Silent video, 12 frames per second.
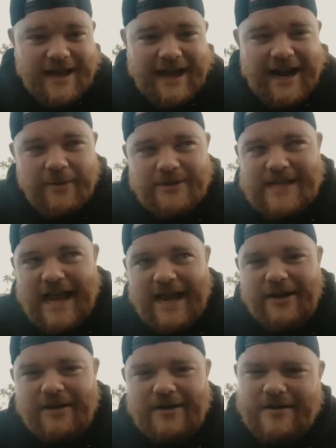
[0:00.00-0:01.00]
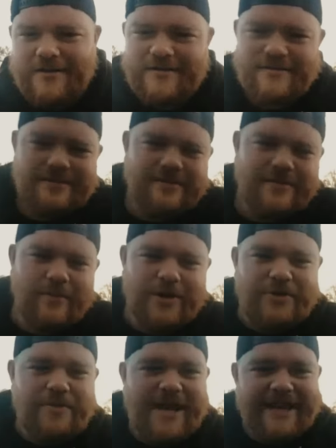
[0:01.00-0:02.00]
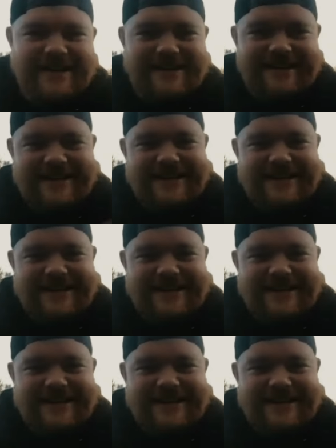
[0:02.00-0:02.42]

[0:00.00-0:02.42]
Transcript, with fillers: and I was like, "What do you mean?"